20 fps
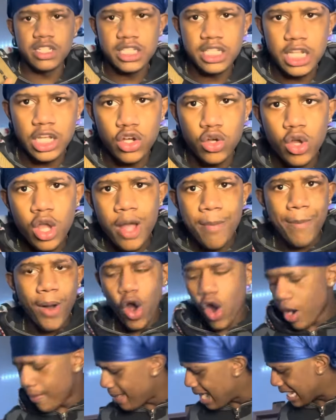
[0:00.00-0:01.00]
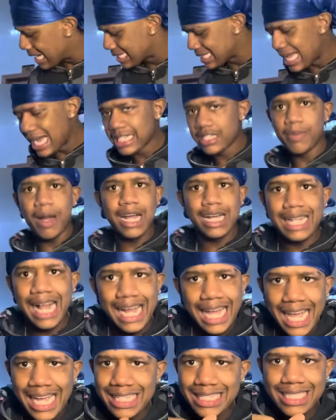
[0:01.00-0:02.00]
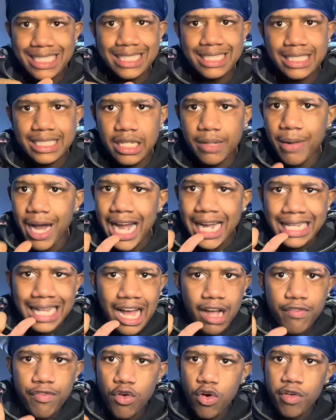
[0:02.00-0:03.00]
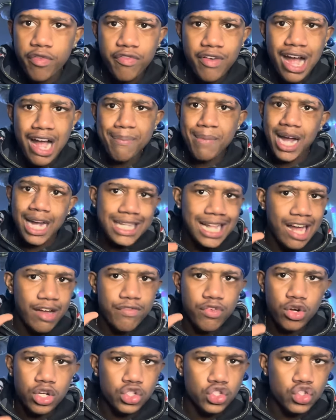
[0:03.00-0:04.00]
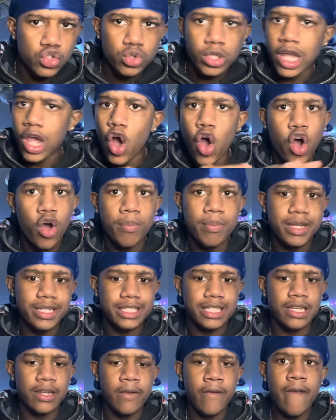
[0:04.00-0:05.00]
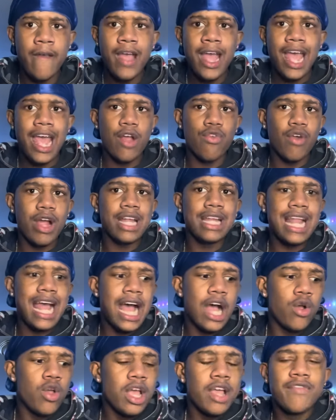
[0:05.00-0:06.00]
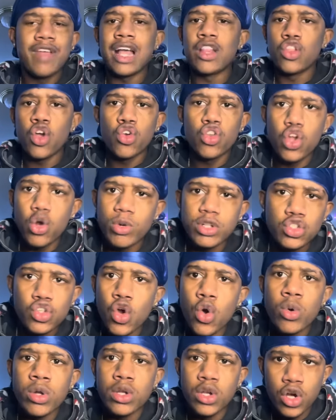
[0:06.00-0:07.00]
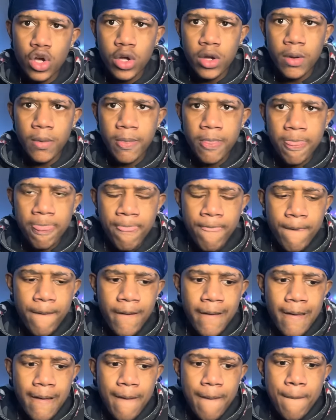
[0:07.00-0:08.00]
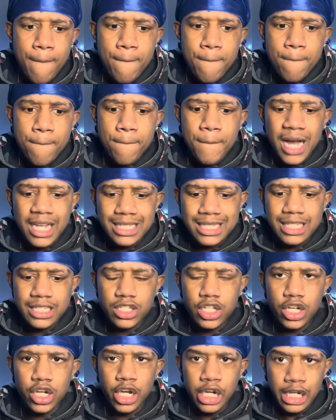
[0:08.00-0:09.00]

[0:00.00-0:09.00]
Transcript: still, but all my Glocks, my Glock 18C, my Glock 45, my Glock 42, they all missing. And right now, y'all don't know what's going on. My sister